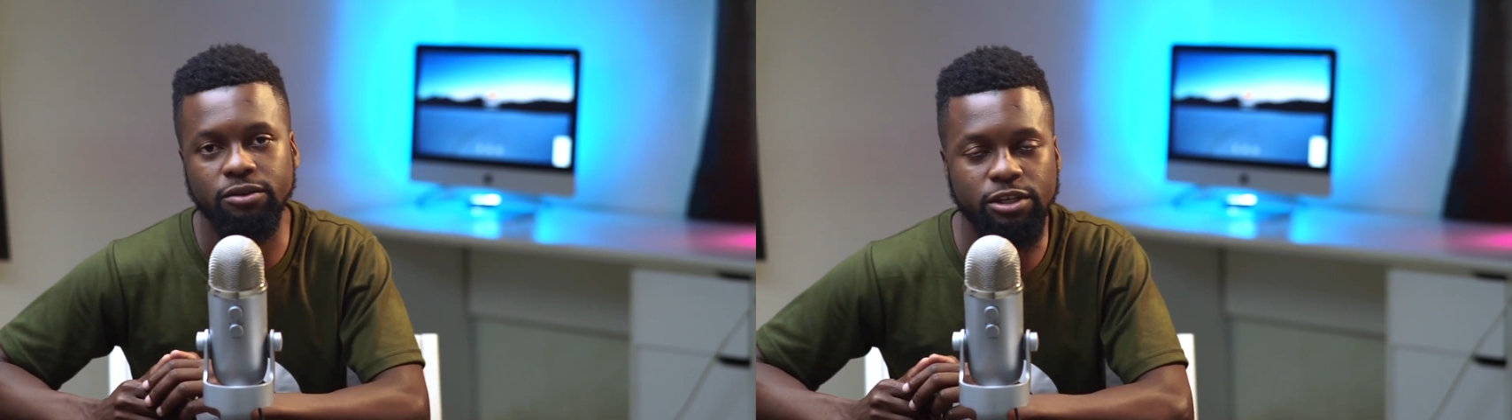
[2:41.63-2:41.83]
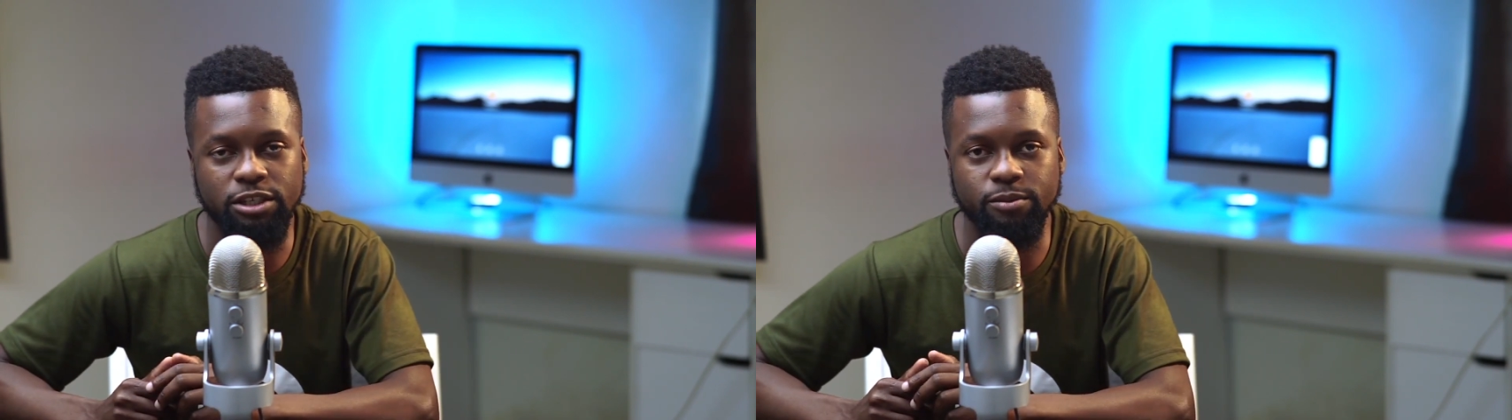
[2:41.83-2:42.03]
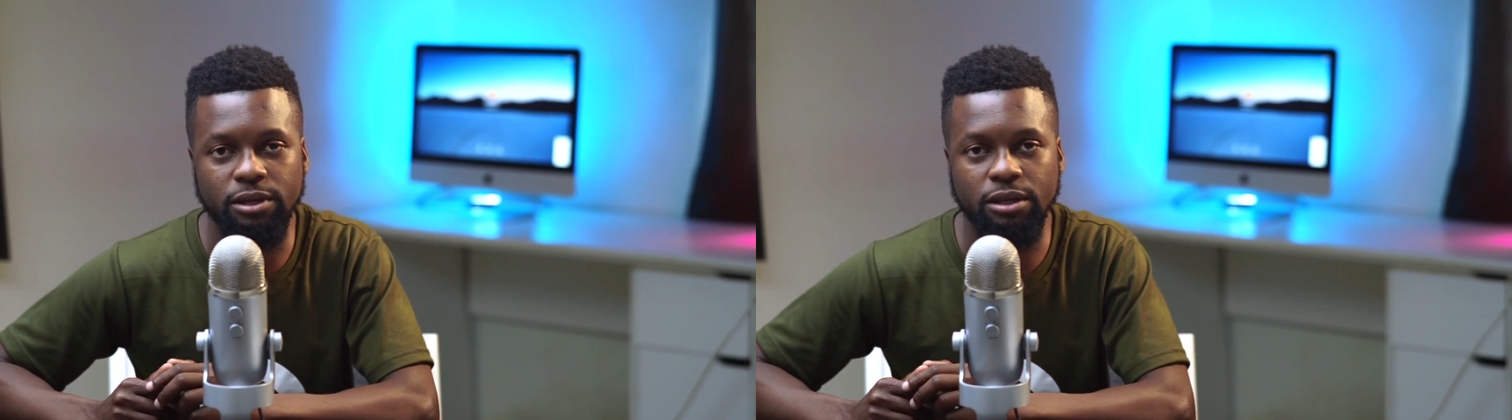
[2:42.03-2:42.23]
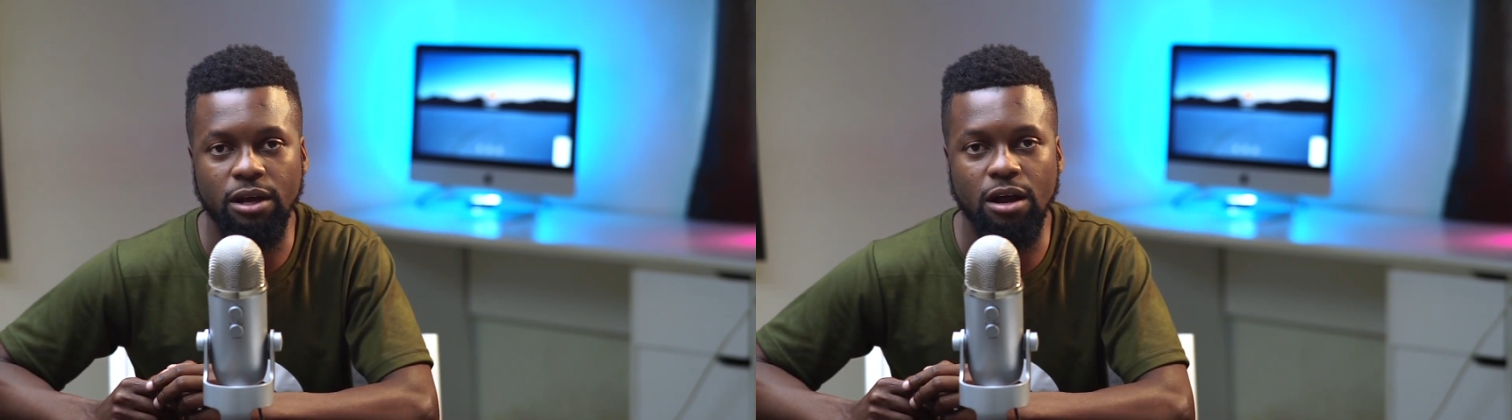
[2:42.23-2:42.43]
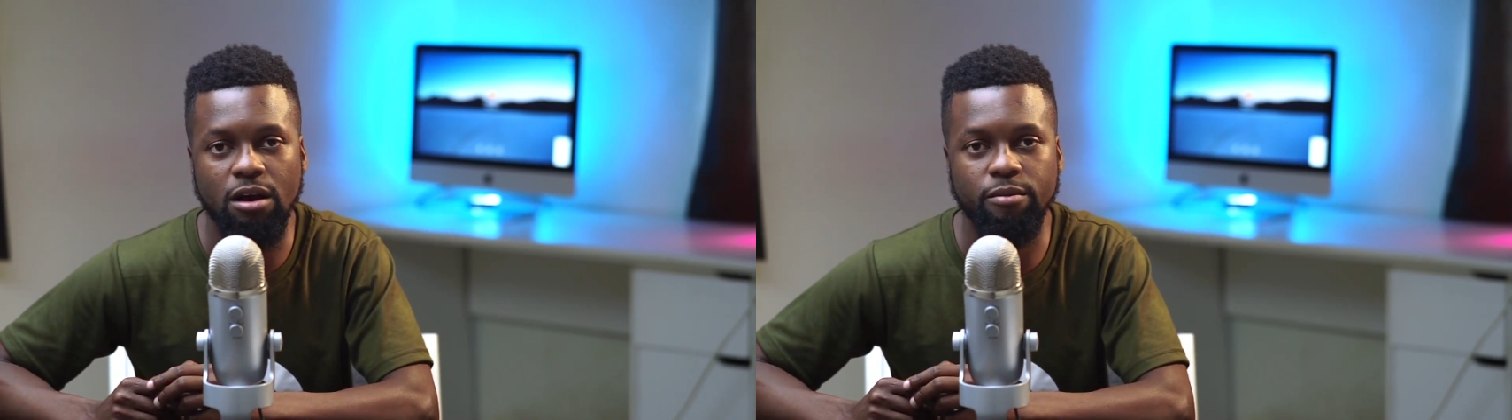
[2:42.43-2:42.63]
Trust me,
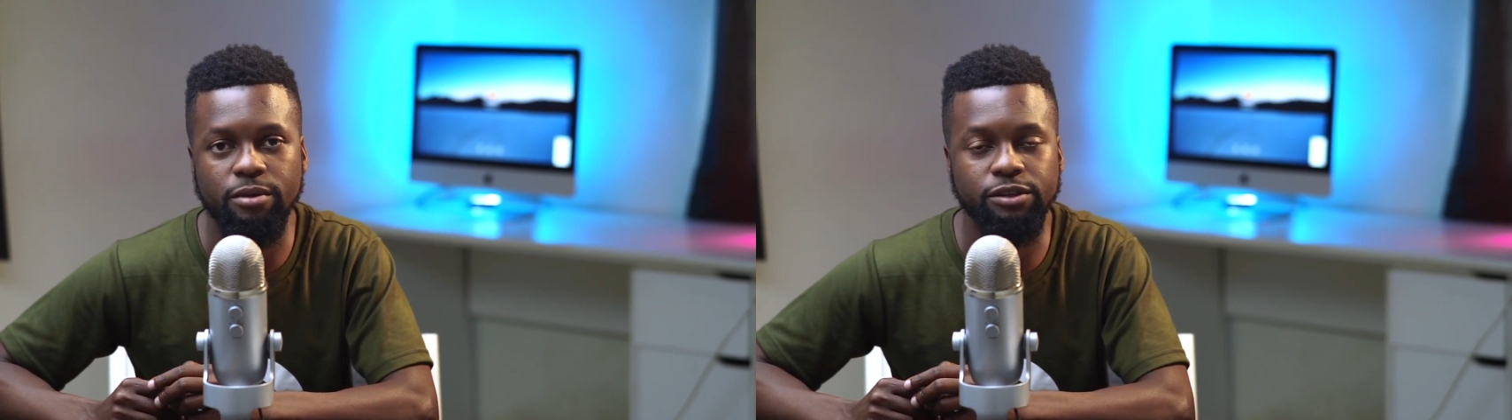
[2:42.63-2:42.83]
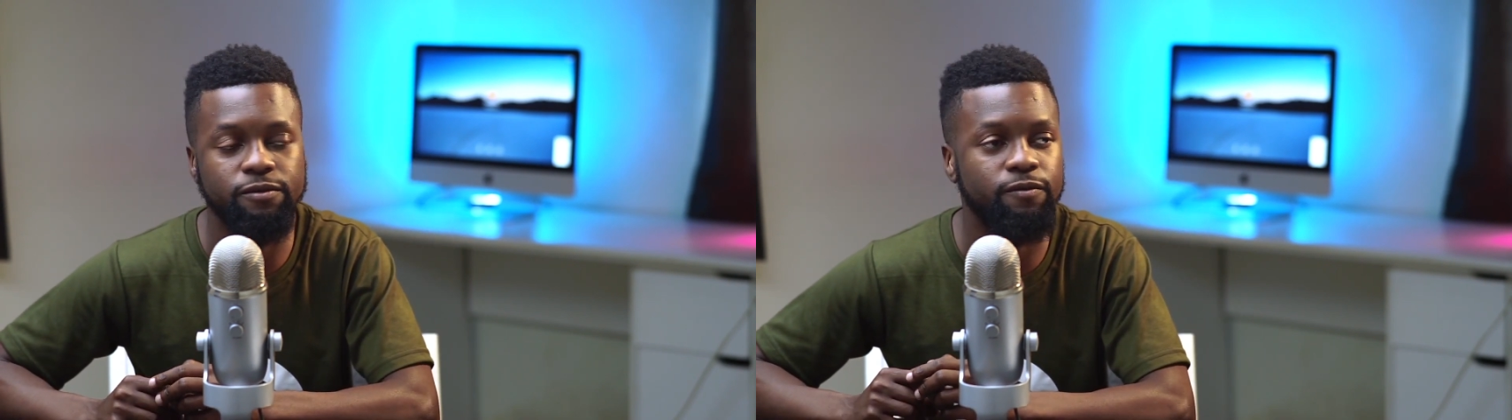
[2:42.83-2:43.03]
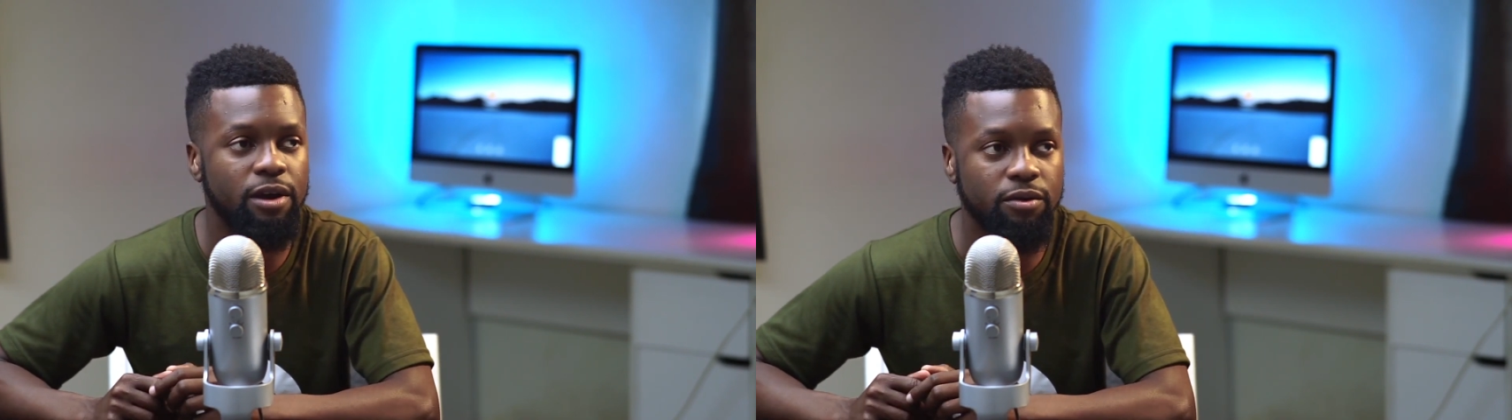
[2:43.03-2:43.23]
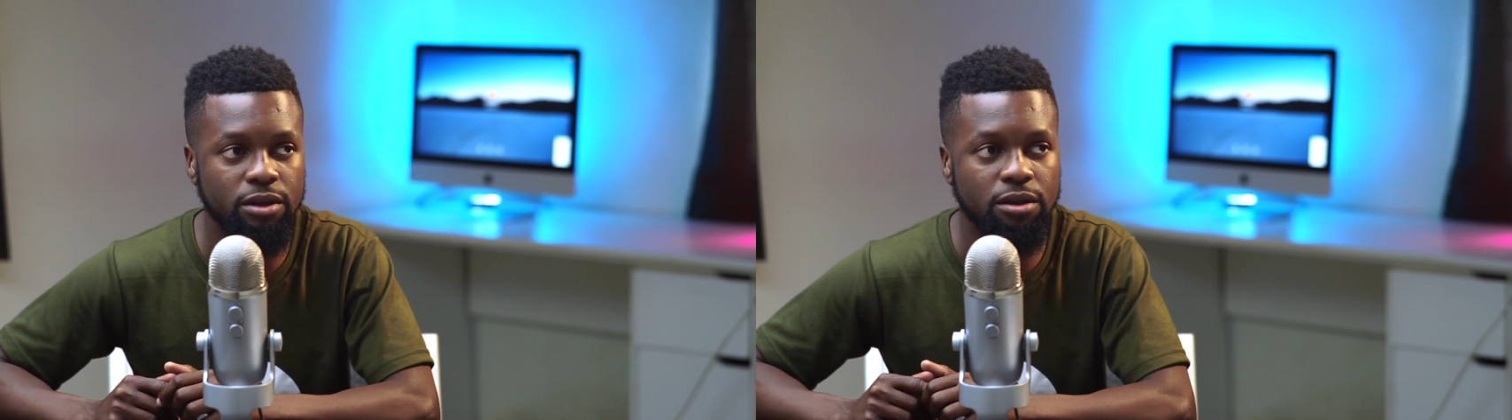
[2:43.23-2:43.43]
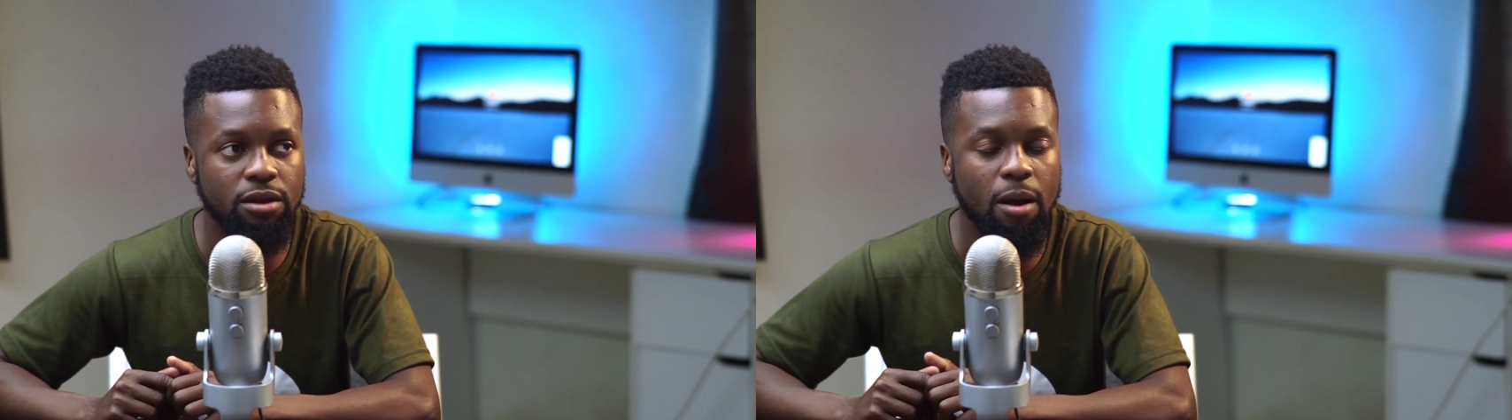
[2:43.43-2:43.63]
um, it's very